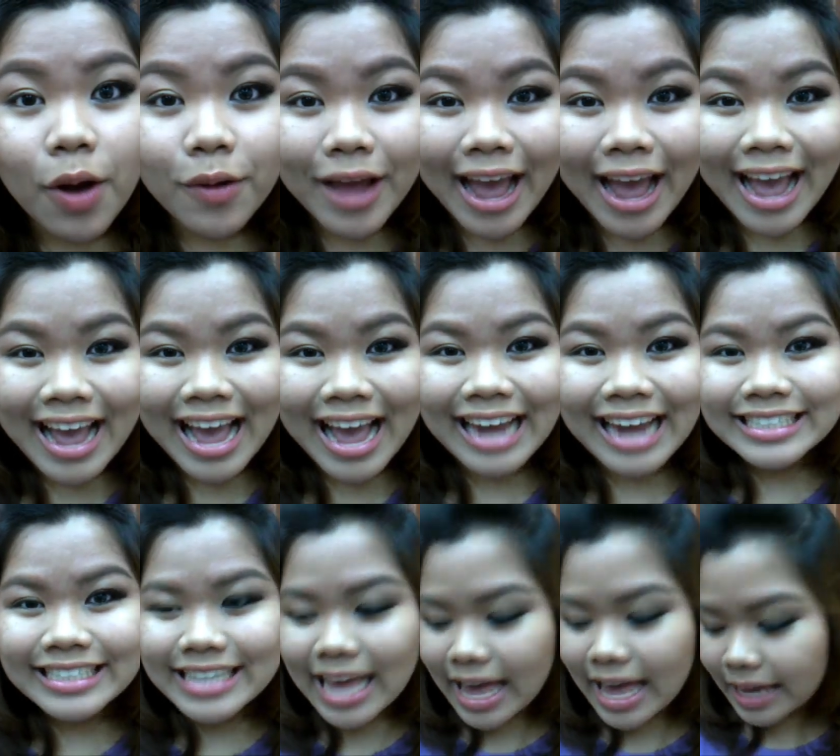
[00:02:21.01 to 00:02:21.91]
Okay,
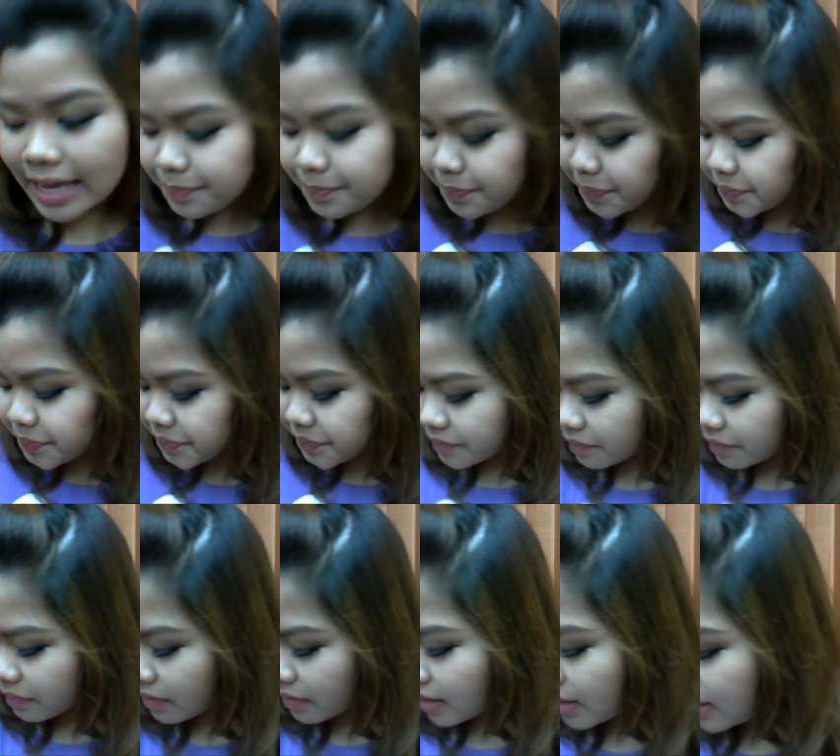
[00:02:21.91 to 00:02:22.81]
and then
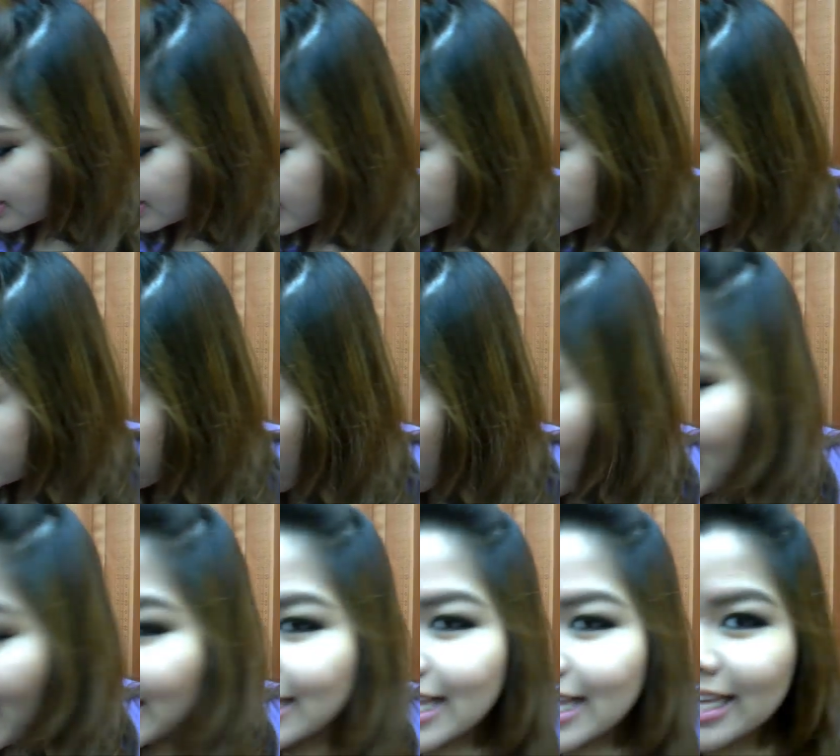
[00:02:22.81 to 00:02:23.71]
the
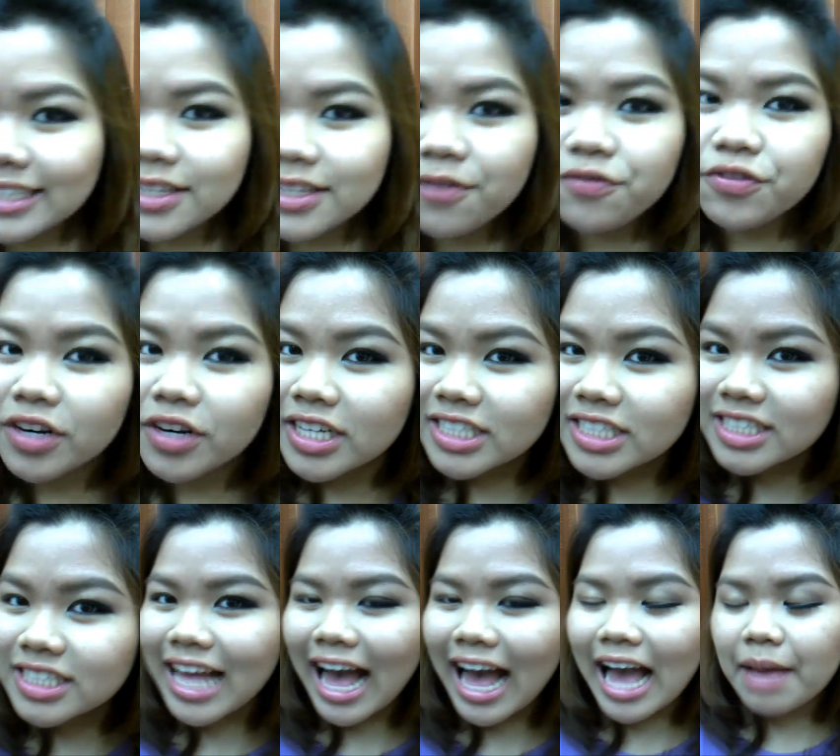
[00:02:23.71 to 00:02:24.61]
palette, the
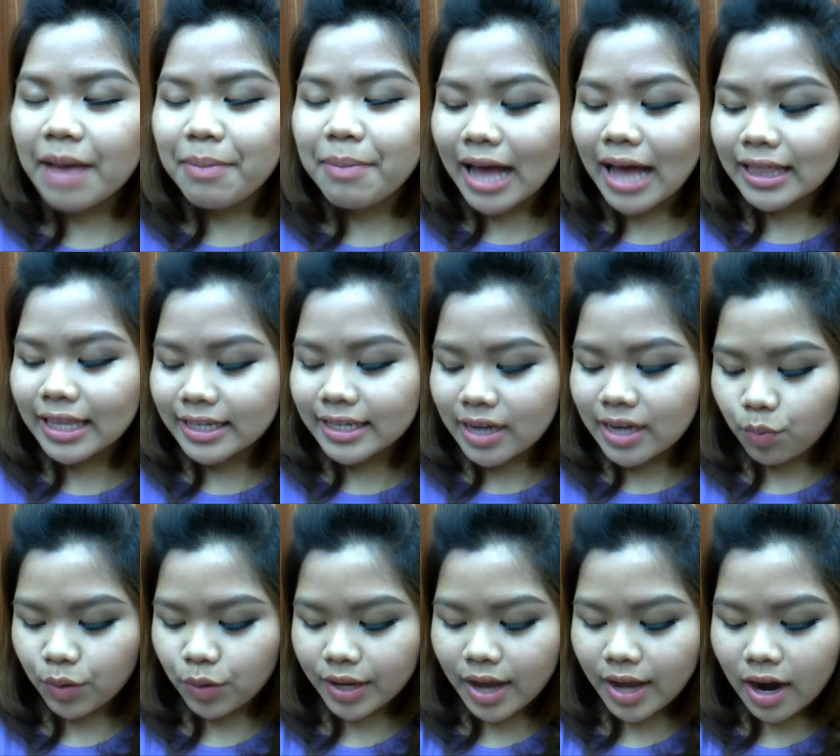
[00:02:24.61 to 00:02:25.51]
first eye palette
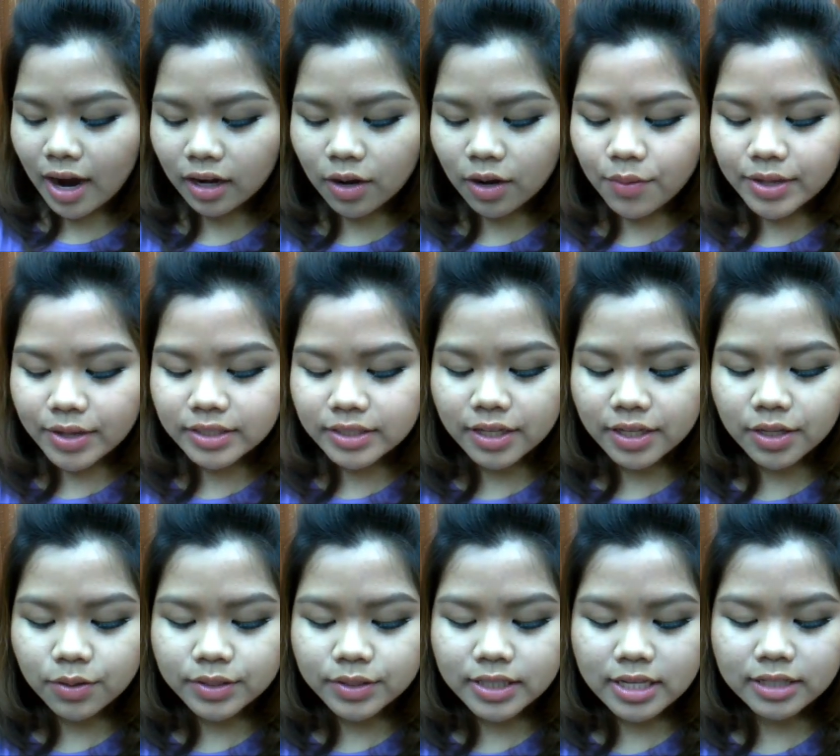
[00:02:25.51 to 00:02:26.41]
that we are going to
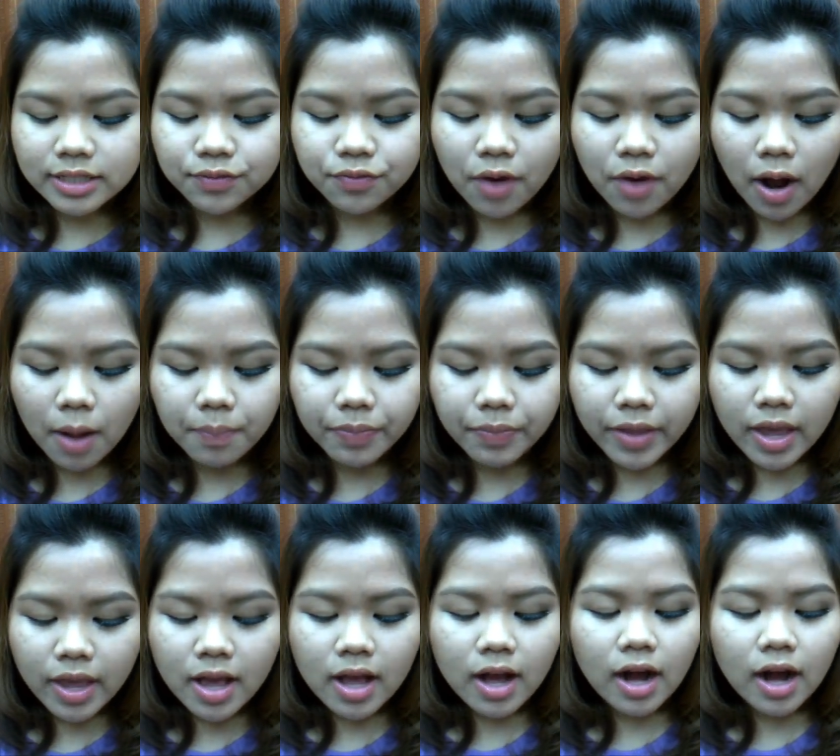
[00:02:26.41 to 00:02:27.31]
use is from
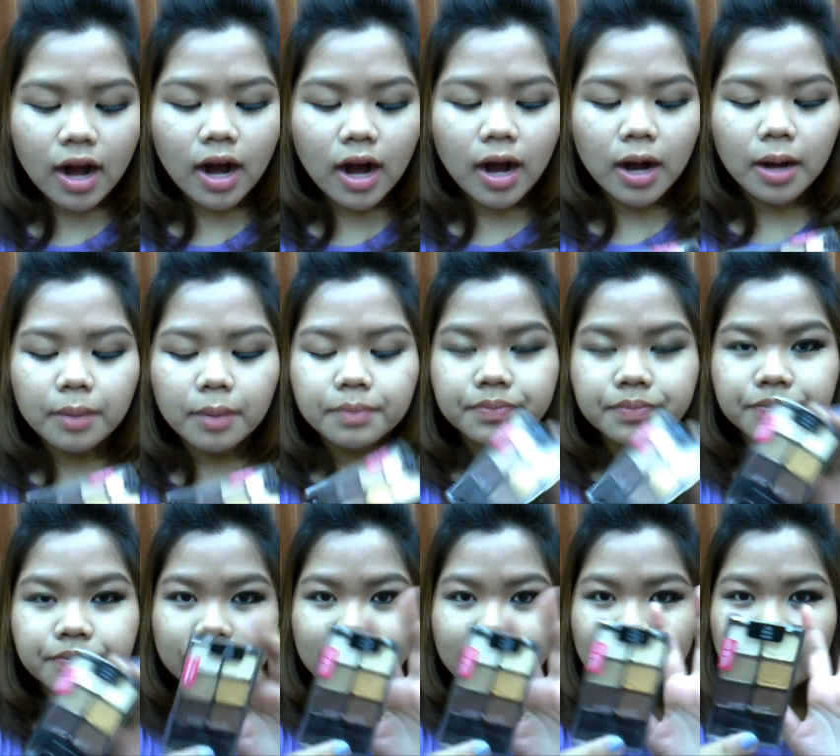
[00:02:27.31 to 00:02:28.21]

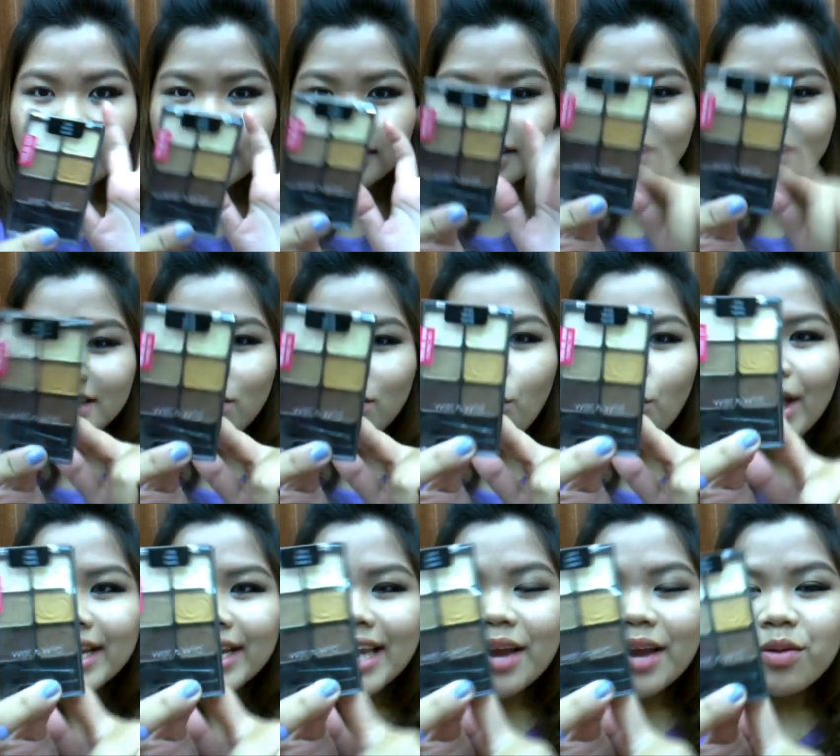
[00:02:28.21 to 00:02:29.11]
um,
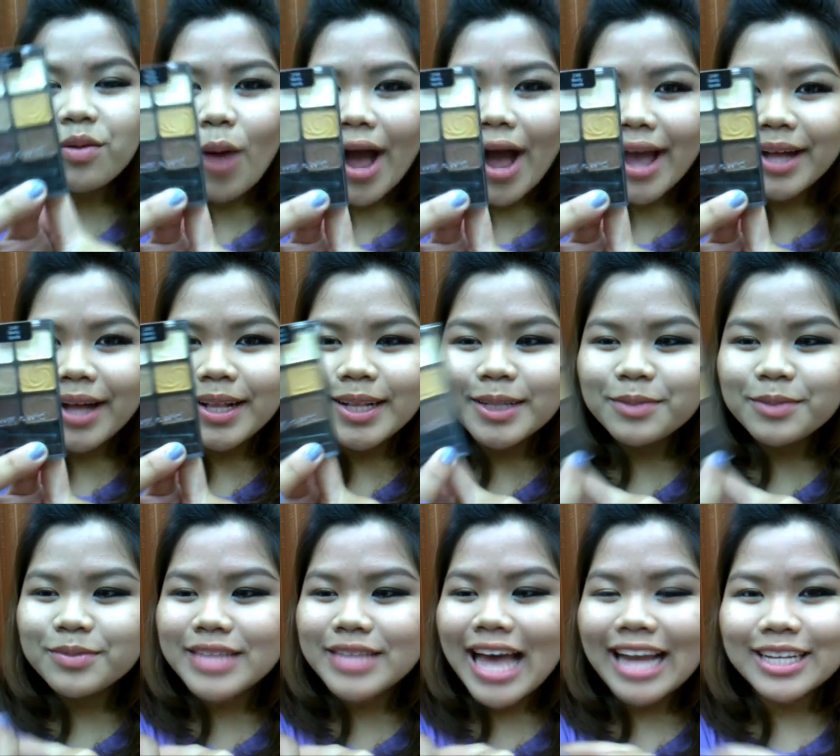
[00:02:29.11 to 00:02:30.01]
Wet and
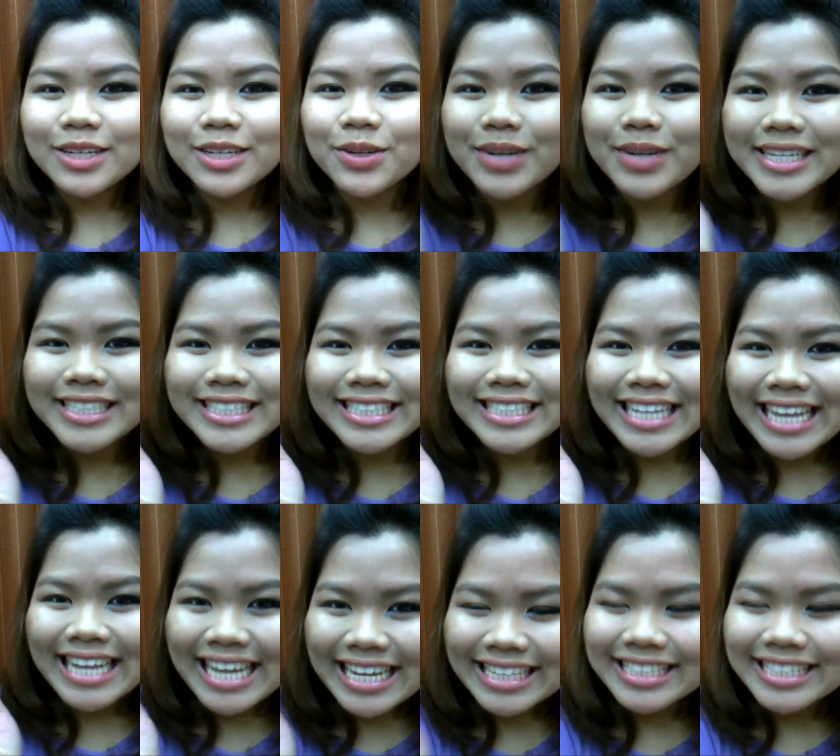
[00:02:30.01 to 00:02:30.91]
Wild that
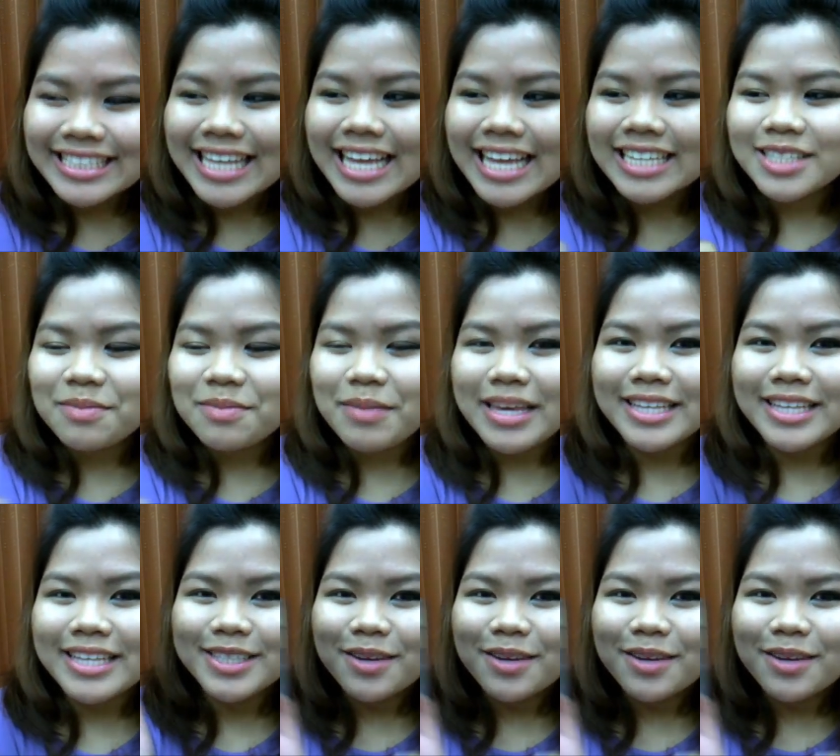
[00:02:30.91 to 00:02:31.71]
Christine sent me.